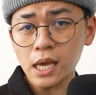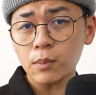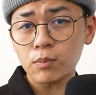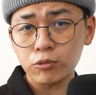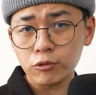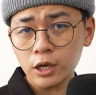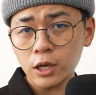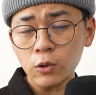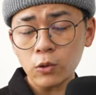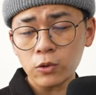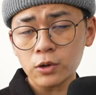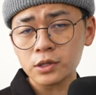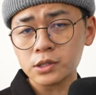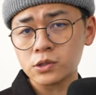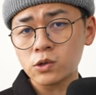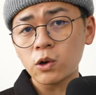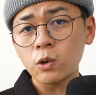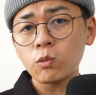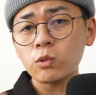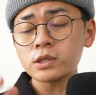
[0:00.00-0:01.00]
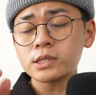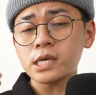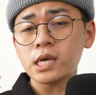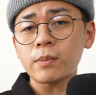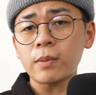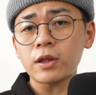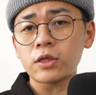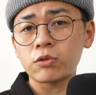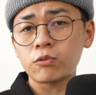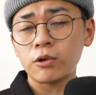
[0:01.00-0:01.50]
a pre-order, so it will take
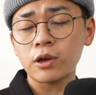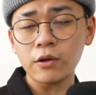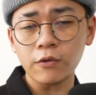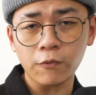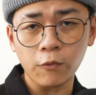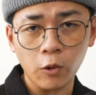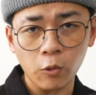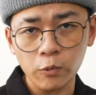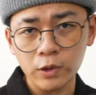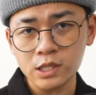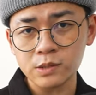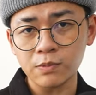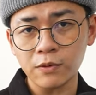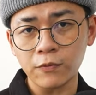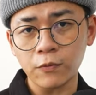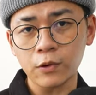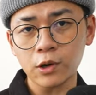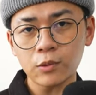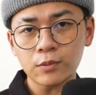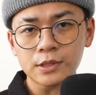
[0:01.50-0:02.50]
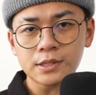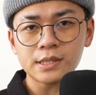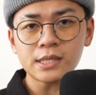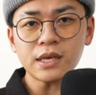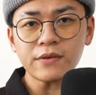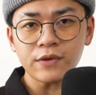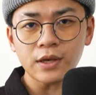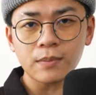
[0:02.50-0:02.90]
about 3 to 4 weeks before you receive